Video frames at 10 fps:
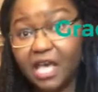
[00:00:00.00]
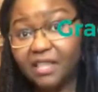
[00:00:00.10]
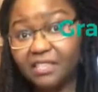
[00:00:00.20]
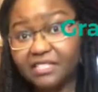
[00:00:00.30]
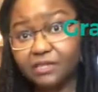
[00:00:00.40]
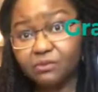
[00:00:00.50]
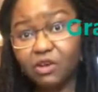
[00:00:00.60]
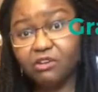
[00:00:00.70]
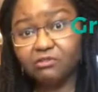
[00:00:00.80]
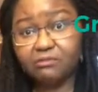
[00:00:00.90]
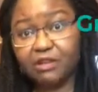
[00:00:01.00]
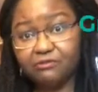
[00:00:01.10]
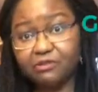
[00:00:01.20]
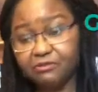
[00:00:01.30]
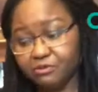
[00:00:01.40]
This is one of my
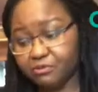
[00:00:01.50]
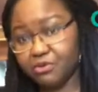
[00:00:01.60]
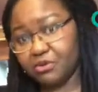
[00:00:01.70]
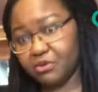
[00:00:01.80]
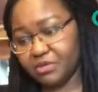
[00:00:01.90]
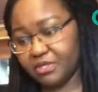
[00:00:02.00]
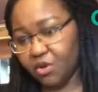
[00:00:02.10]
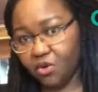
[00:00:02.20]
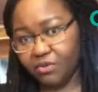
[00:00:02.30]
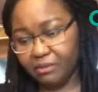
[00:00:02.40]
favorite products on